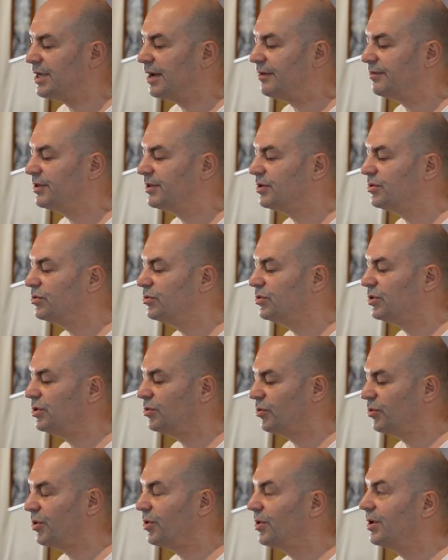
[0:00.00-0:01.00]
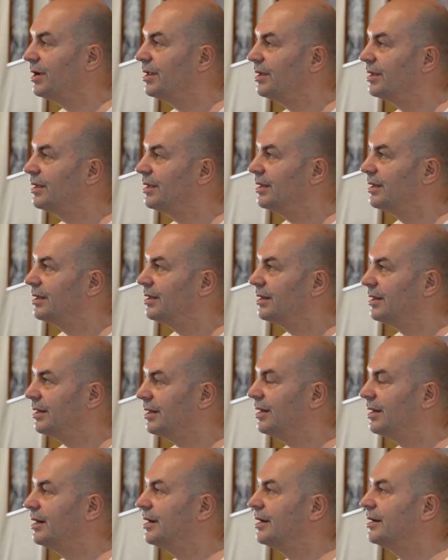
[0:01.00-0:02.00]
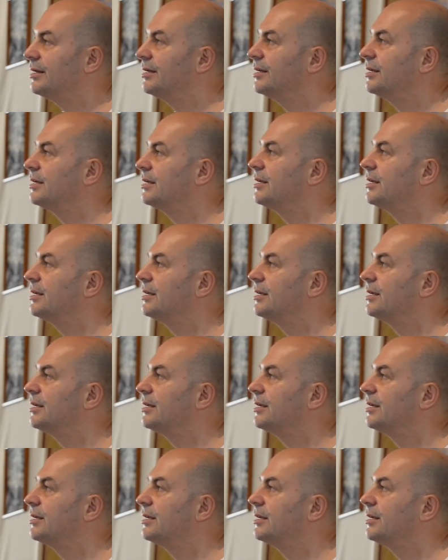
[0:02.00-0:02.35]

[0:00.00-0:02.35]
afternoon we will learn